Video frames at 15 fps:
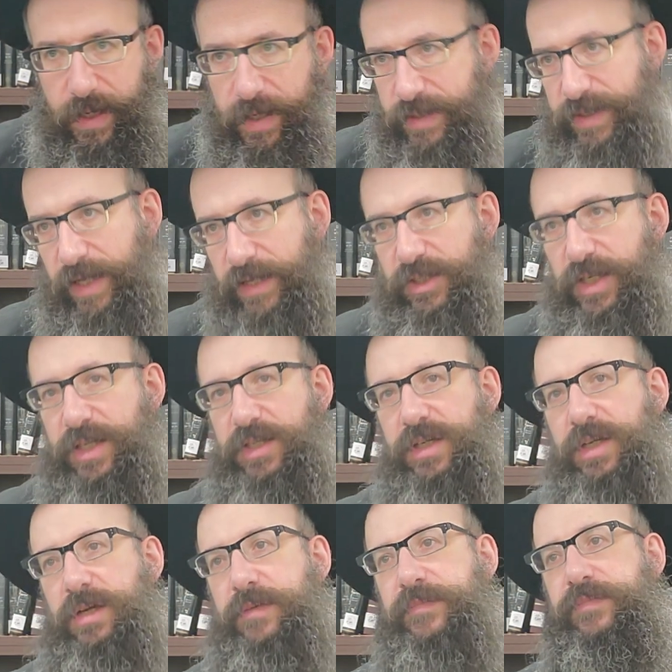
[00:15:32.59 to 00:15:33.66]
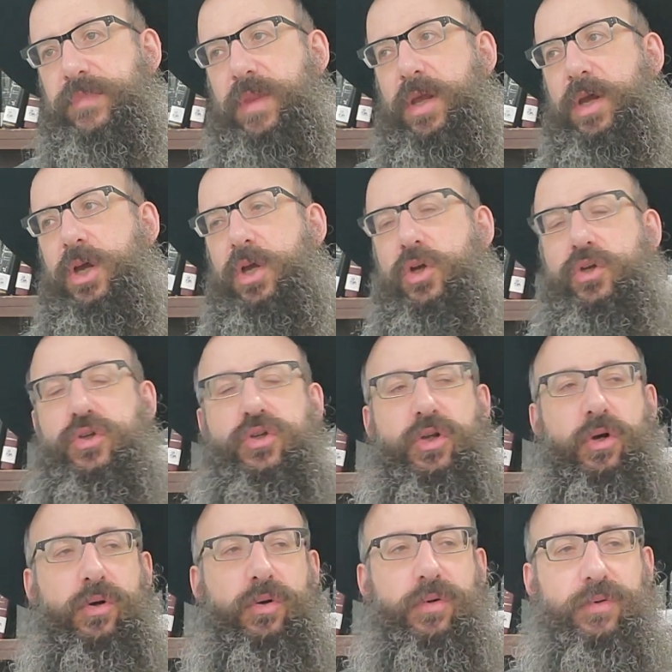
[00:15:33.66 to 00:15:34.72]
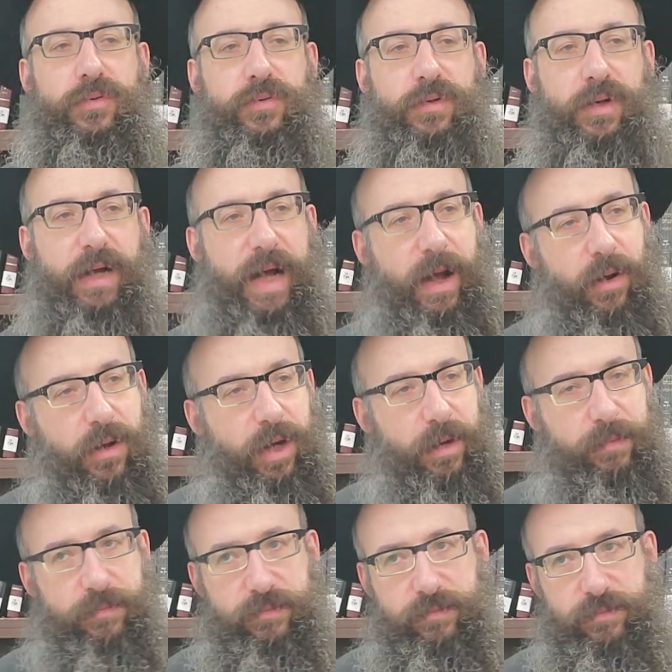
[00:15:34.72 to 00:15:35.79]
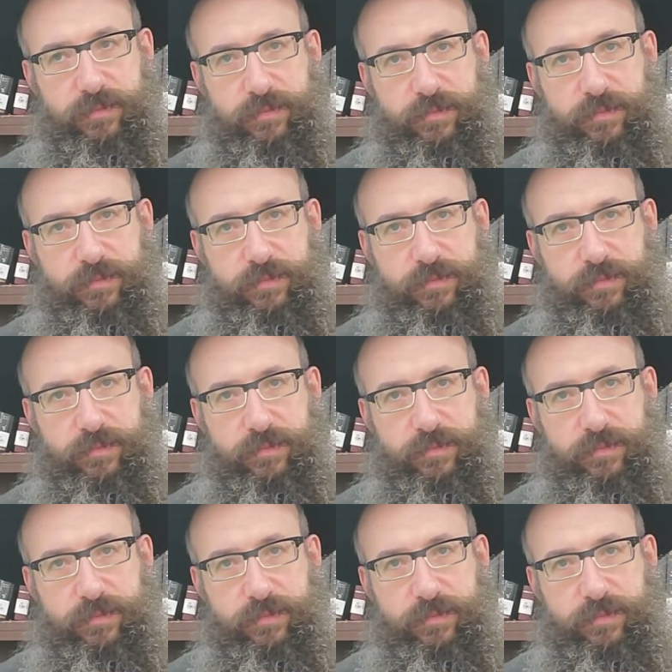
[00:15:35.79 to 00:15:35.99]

It's not changing. So how come